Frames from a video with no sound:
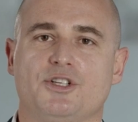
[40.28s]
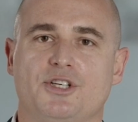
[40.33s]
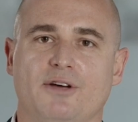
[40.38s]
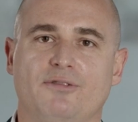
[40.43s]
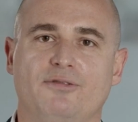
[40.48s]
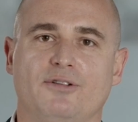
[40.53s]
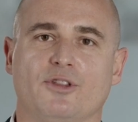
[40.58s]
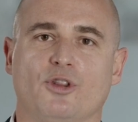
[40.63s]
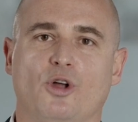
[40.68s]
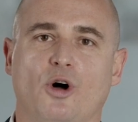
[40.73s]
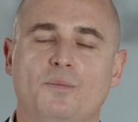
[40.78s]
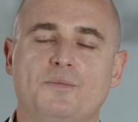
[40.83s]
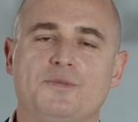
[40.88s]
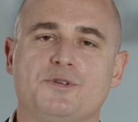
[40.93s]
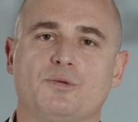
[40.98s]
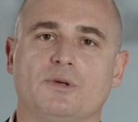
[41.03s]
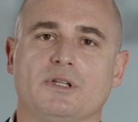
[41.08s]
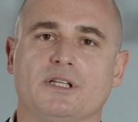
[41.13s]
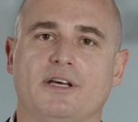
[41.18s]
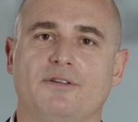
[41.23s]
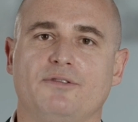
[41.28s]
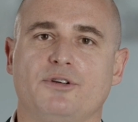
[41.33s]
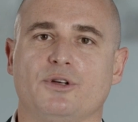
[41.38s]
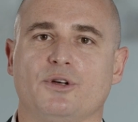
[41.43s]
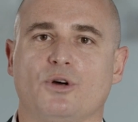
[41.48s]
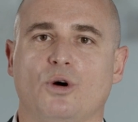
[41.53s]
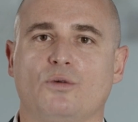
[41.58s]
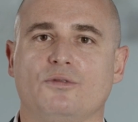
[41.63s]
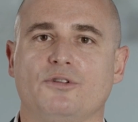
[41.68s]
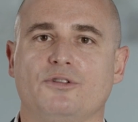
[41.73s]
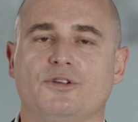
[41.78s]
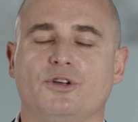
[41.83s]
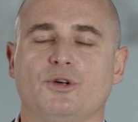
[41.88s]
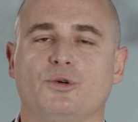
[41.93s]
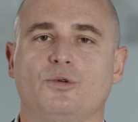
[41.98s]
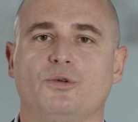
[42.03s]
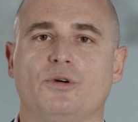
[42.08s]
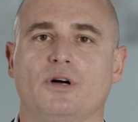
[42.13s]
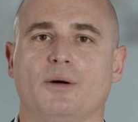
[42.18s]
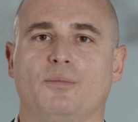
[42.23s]
Stefan Nobs will give you an
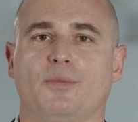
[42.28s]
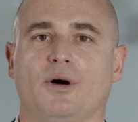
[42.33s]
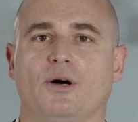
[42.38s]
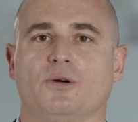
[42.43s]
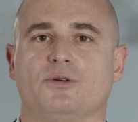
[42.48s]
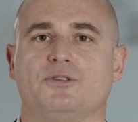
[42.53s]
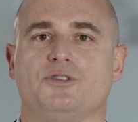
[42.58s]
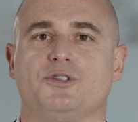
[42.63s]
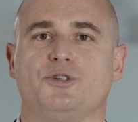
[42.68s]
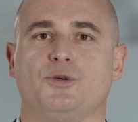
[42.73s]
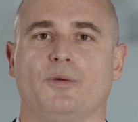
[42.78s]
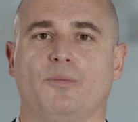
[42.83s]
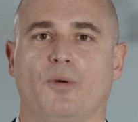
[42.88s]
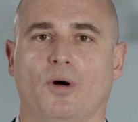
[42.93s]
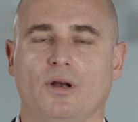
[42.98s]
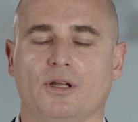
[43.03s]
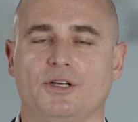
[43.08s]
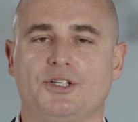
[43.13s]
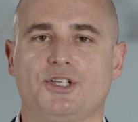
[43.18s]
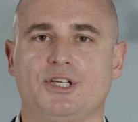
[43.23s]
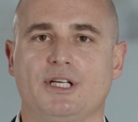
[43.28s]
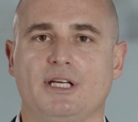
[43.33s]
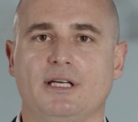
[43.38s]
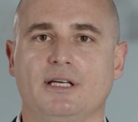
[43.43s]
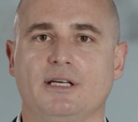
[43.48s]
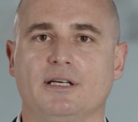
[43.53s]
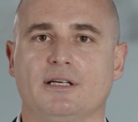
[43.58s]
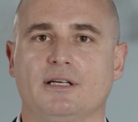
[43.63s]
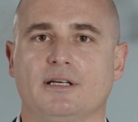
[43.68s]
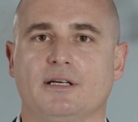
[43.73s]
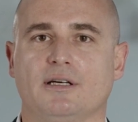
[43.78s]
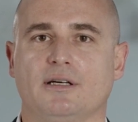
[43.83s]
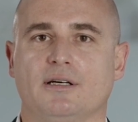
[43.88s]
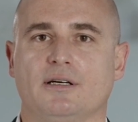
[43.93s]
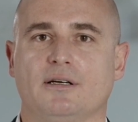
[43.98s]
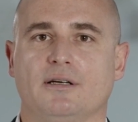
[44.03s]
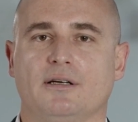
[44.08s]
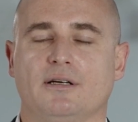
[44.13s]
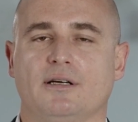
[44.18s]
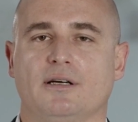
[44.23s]
overview about tribology,
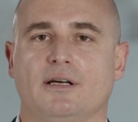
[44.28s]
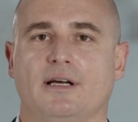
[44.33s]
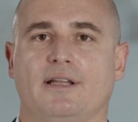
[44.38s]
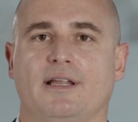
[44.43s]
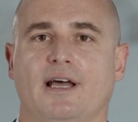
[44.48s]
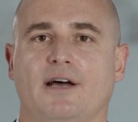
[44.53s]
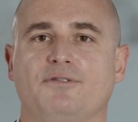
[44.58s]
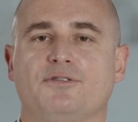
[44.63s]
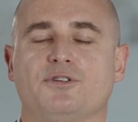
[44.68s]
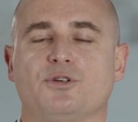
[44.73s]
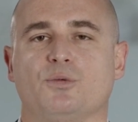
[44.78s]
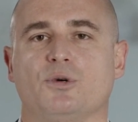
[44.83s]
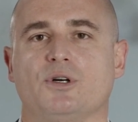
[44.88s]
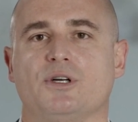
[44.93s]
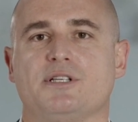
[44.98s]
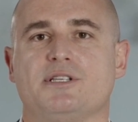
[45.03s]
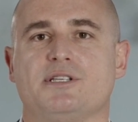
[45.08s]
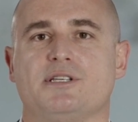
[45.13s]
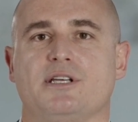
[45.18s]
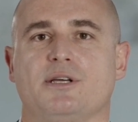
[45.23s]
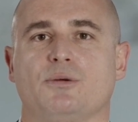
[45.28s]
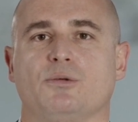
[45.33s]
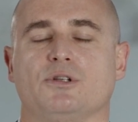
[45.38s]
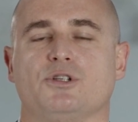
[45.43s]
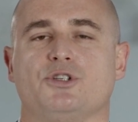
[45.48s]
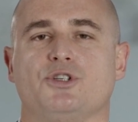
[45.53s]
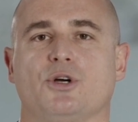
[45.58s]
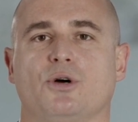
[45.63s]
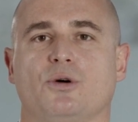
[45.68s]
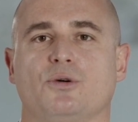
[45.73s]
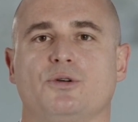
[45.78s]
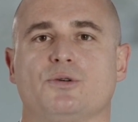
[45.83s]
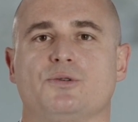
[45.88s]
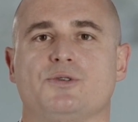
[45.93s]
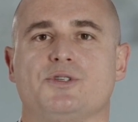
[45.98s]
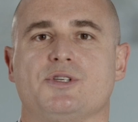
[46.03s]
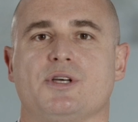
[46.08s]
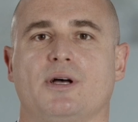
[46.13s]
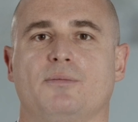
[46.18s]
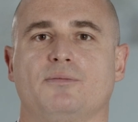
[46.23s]
and afterwards he will show you
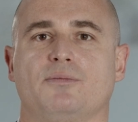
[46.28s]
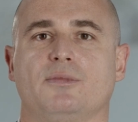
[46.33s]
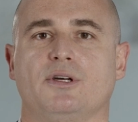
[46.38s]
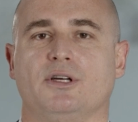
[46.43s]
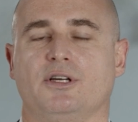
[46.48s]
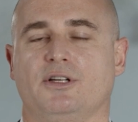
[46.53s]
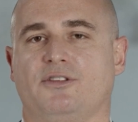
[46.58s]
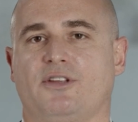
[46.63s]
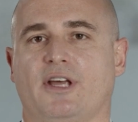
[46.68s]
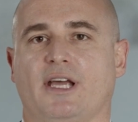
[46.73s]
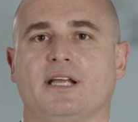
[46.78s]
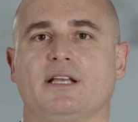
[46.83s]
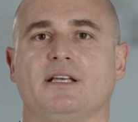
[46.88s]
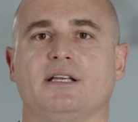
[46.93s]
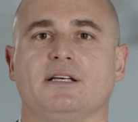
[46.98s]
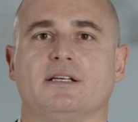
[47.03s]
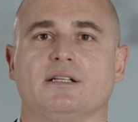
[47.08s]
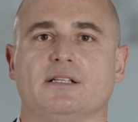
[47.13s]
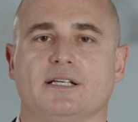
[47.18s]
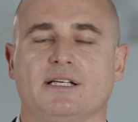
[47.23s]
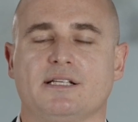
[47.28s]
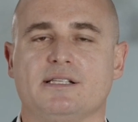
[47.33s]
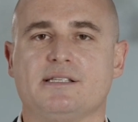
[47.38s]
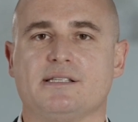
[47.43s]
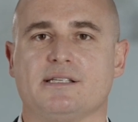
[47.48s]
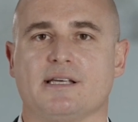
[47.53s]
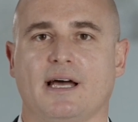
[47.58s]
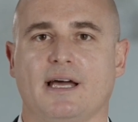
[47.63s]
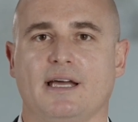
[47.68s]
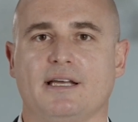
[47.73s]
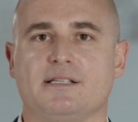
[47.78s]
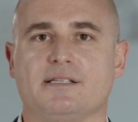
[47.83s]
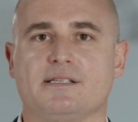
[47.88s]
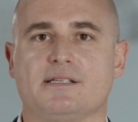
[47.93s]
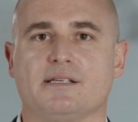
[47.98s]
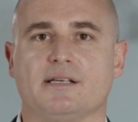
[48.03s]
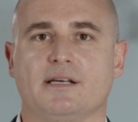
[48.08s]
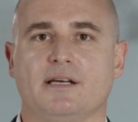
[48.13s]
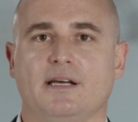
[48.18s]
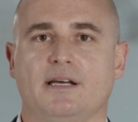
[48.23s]
some technical
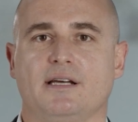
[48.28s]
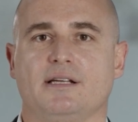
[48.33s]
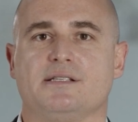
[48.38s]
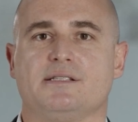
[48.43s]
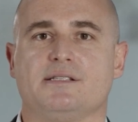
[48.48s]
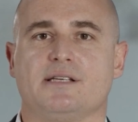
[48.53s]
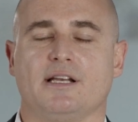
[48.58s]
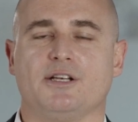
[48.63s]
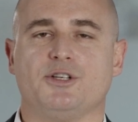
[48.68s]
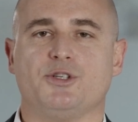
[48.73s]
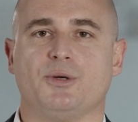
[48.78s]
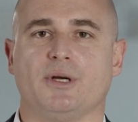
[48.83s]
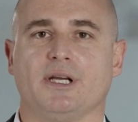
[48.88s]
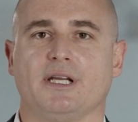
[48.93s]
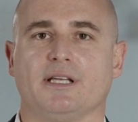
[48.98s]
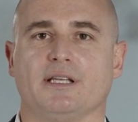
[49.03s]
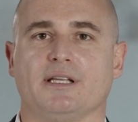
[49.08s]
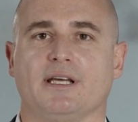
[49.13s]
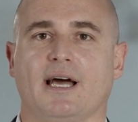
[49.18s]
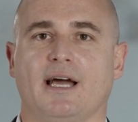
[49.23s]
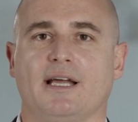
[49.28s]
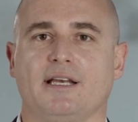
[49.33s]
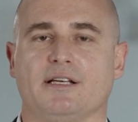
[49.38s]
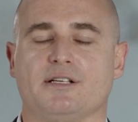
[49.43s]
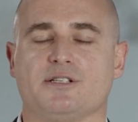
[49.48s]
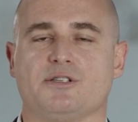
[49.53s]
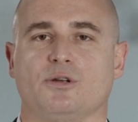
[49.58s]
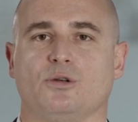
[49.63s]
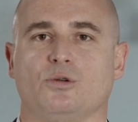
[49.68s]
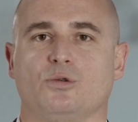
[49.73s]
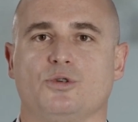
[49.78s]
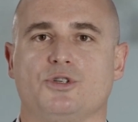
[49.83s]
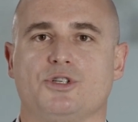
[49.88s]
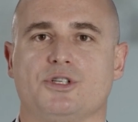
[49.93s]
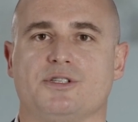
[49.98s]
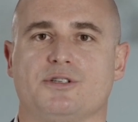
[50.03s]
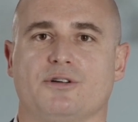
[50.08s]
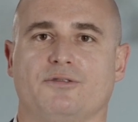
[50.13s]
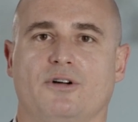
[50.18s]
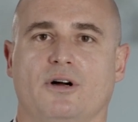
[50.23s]
insights in centering and guiding
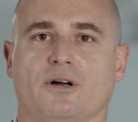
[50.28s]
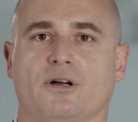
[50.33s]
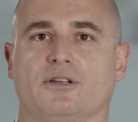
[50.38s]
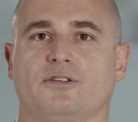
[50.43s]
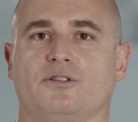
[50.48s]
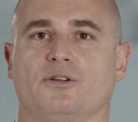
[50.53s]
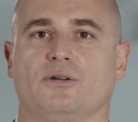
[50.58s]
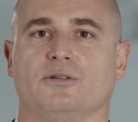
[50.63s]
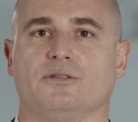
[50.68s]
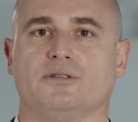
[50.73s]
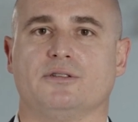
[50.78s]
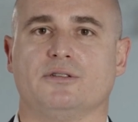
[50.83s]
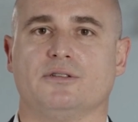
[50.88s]
solutions of Agathon.